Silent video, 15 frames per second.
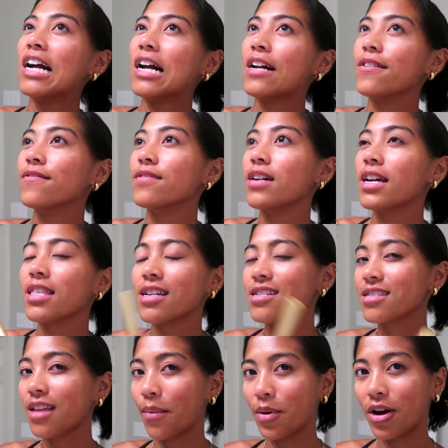of, I
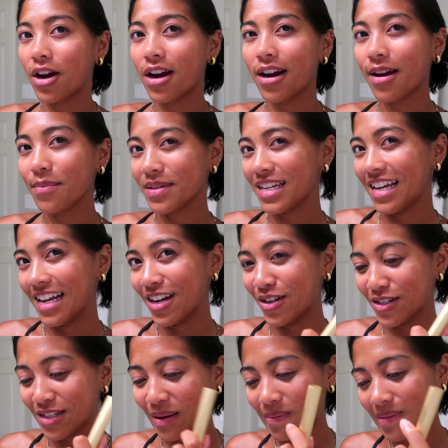think, Summer McKean
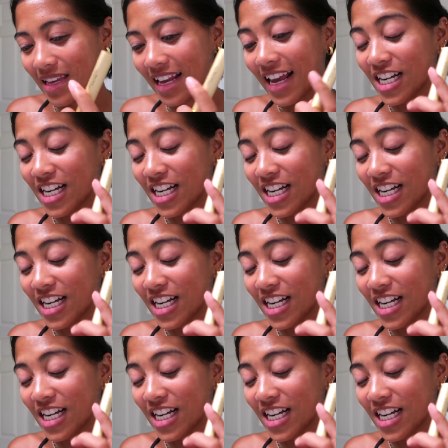or something,